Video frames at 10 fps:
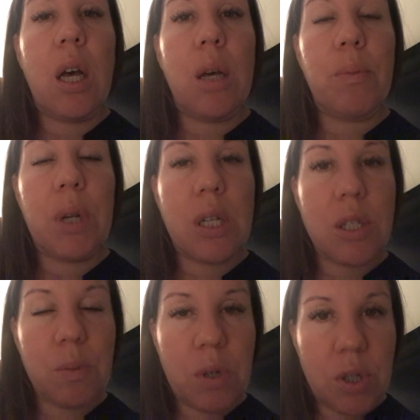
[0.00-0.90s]
But I
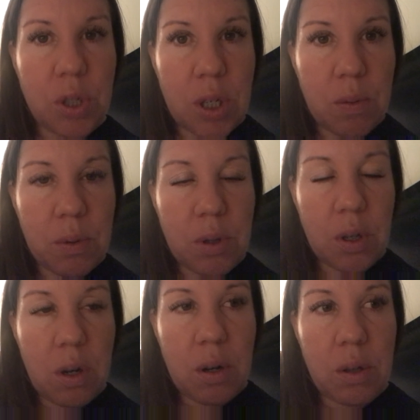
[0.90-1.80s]
just wanted to share with
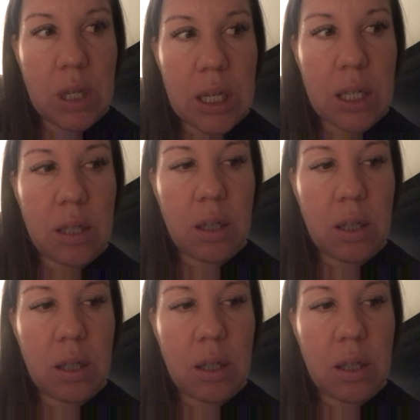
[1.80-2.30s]
y'all that